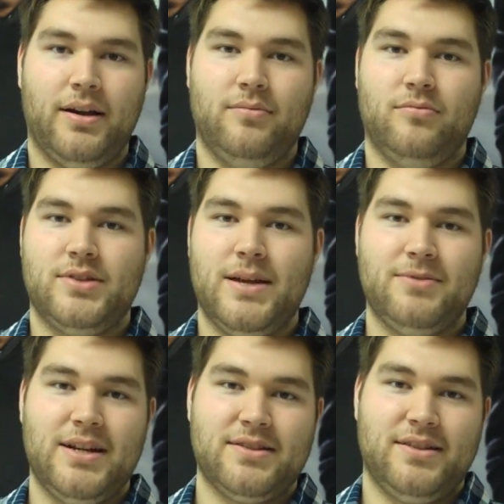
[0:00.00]
And
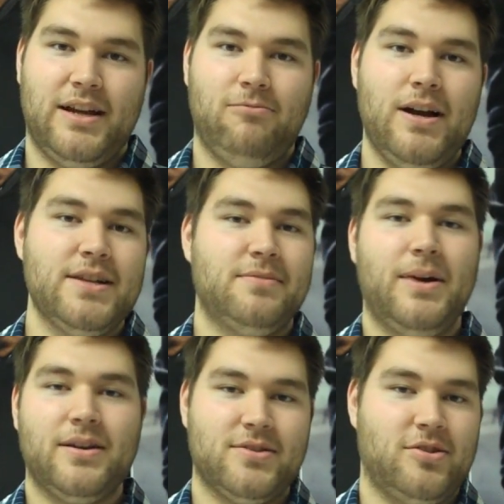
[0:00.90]
Sam Jackson's like, why is
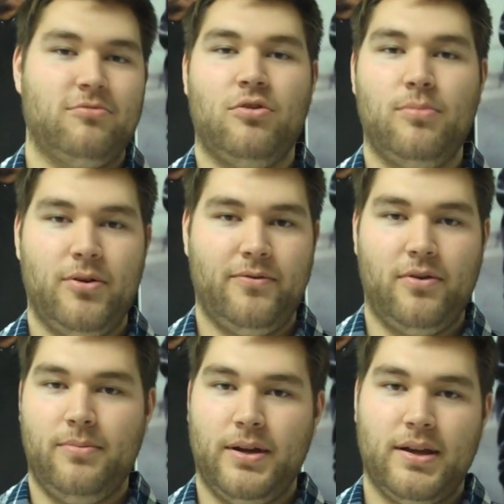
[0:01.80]
America so
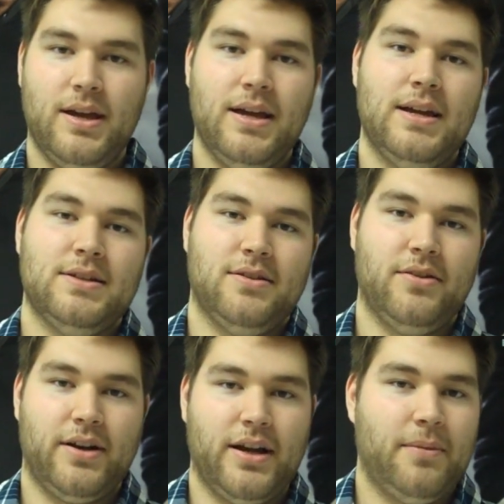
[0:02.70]
robophobic? So
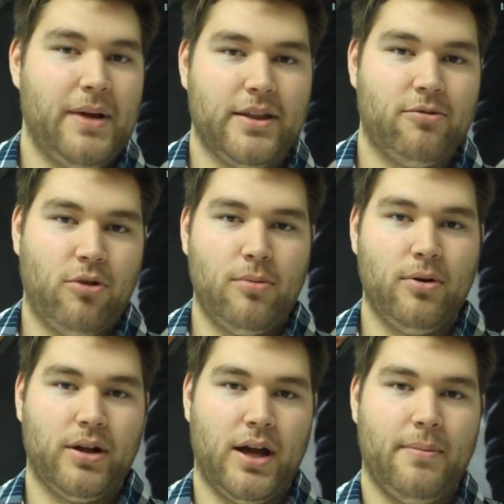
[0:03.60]
they're going to make the
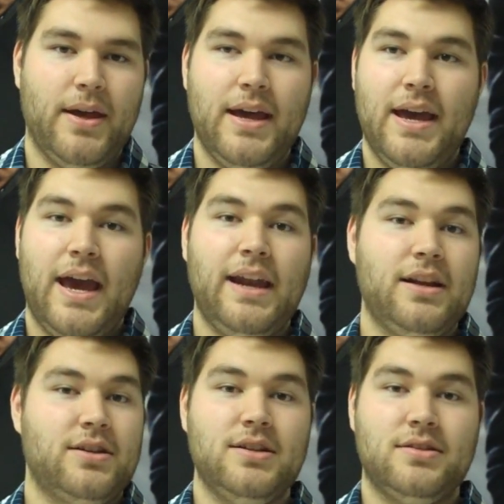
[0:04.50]
Robocop. And
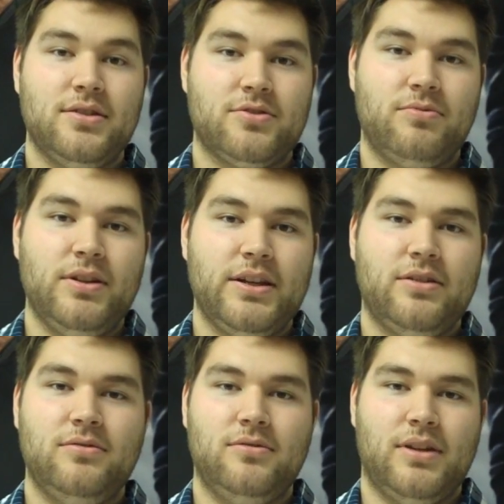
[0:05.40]
it just looks really
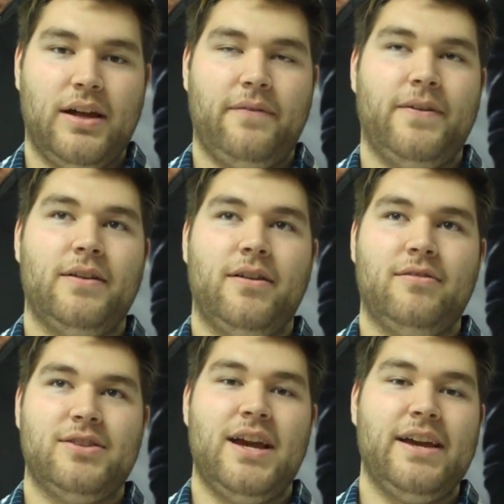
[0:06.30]
cool. And I found
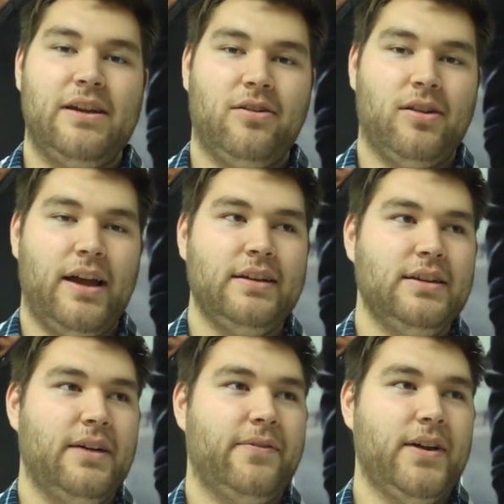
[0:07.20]
out Jackie Earle
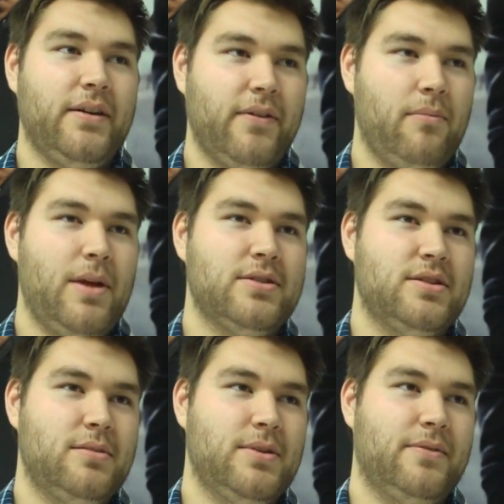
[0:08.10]
Haley, I forget if I
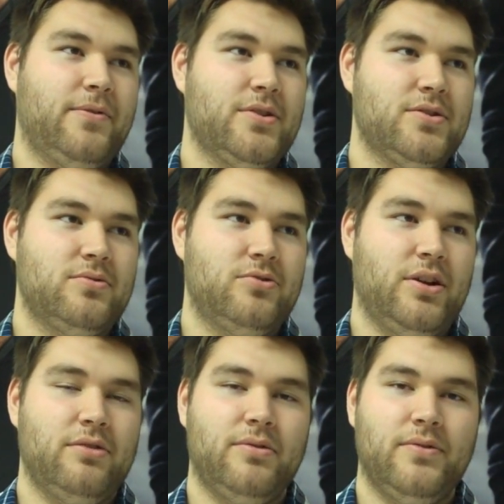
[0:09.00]
mentioned him in the first
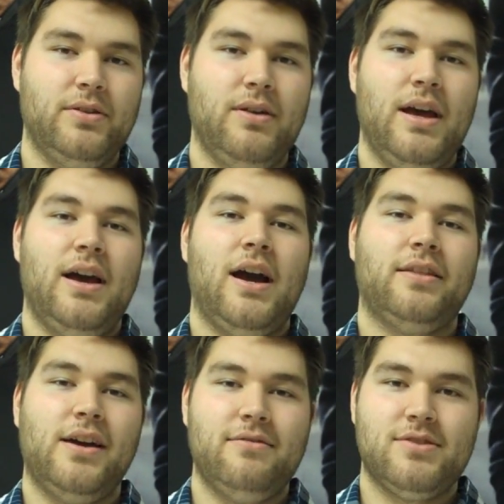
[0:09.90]
trailer review. I
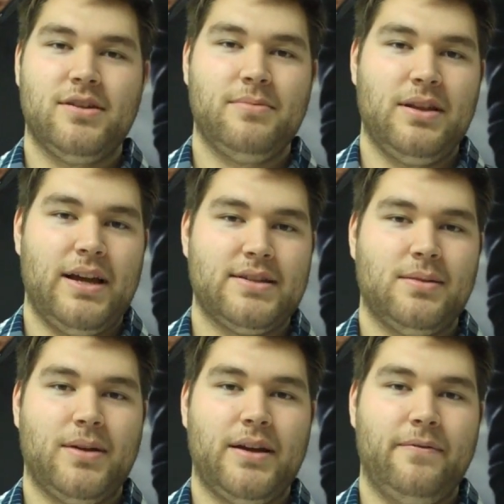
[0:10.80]
thought he was going to be like
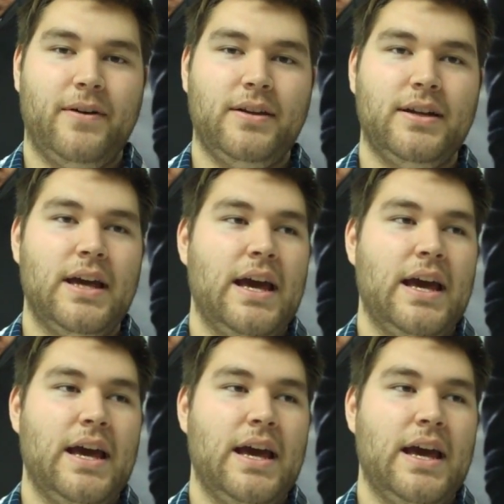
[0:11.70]
some kind of villain.